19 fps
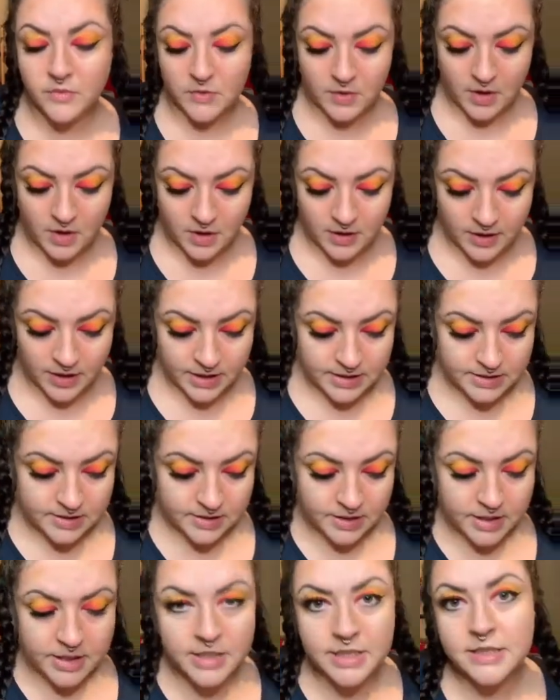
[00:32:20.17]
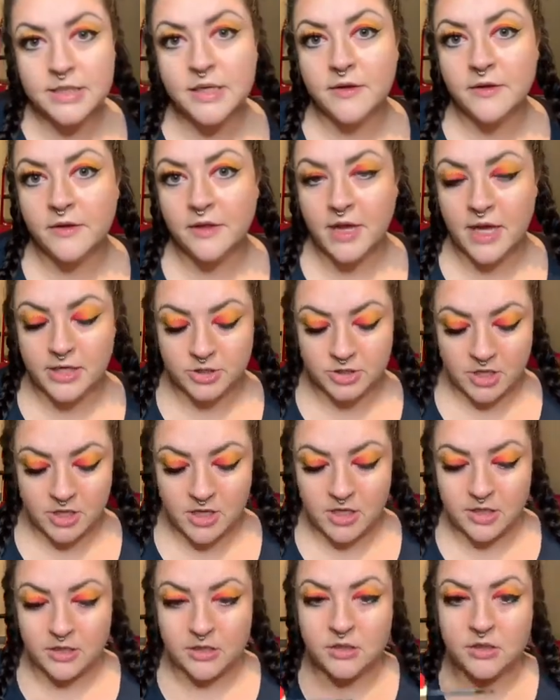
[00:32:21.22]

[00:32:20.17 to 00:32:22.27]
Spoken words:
All right, so you're gonna get the other lash on.